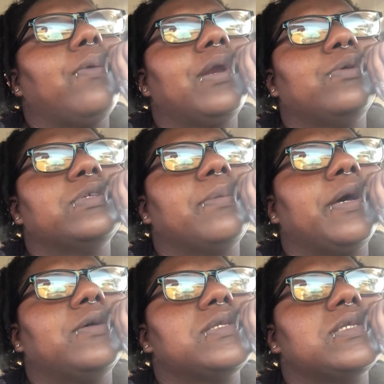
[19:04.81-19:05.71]
what I was
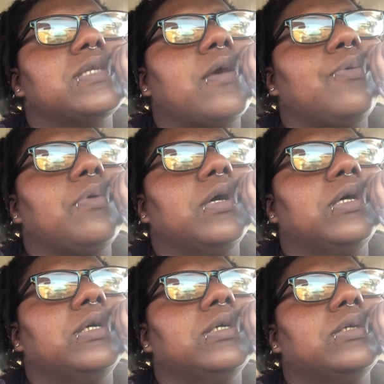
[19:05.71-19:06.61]
about to say
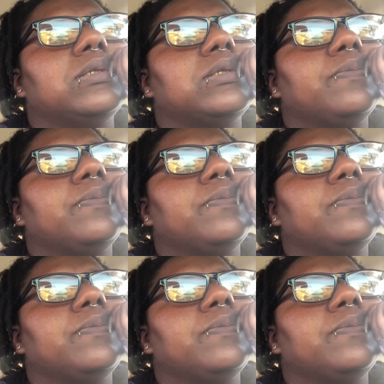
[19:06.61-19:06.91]
was,